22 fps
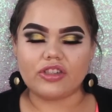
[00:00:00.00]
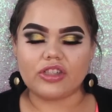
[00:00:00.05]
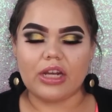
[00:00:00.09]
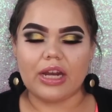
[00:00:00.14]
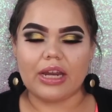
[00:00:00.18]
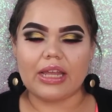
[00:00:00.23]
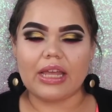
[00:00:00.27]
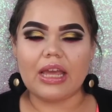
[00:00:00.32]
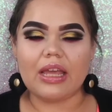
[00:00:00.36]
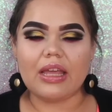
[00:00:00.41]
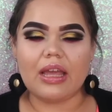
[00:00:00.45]
She's
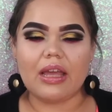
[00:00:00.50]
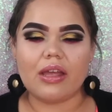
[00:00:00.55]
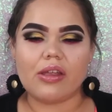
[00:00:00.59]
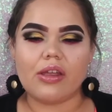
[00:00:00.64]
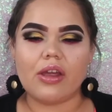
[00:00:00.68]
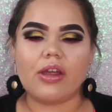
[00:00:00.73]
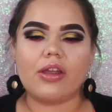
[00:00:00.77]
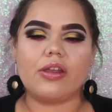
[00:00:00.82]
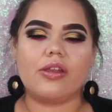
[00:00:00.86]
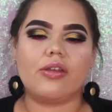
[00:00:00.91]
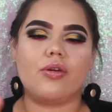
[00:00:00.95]
like, yeah,
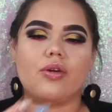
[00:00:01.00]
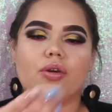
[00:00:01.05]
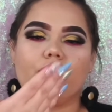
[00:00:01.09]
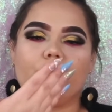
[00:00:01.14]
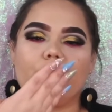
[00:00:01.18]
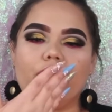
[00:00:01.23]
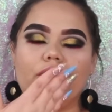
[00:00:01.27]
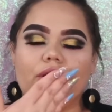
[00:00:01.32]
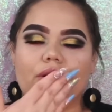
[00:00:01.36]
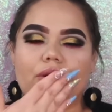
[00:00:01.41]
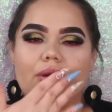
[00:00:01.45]
you're
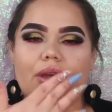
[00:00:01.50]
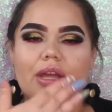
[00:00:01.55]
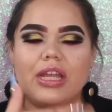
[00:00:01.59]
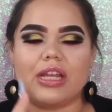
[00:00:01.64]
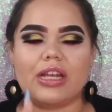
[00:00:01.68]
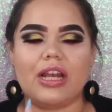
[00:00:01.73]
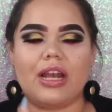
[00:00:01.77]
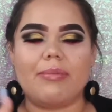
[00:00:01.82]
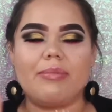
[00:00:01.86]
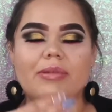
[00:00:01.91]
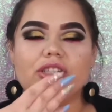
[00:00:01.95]
okay,
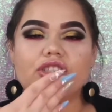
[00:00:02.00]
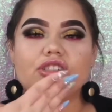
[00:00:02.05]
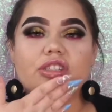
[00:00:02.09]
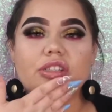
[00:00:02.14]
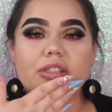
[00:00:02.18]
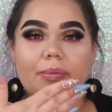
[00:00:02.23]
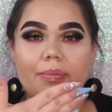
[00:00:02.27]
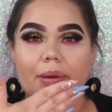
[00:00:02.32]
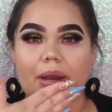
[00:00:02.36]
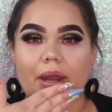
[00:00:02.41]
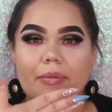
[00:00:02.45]
let me
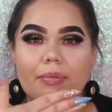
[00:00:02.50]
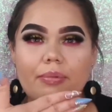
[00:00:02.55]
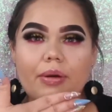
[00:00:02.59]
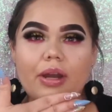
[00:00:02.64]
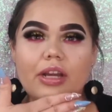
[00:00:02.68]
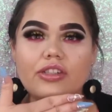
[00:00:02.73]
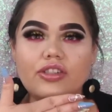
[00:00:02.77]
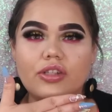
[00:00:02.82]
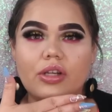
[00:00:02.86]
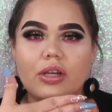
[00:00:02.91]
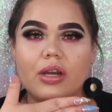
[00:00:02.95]
just apply
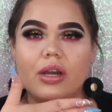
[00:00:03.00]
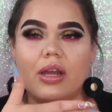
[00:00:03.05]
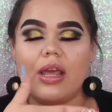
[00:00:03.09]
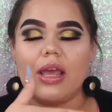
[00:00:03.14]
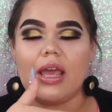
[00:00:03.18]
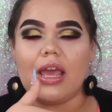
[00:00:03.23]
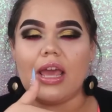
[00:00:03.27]
pressure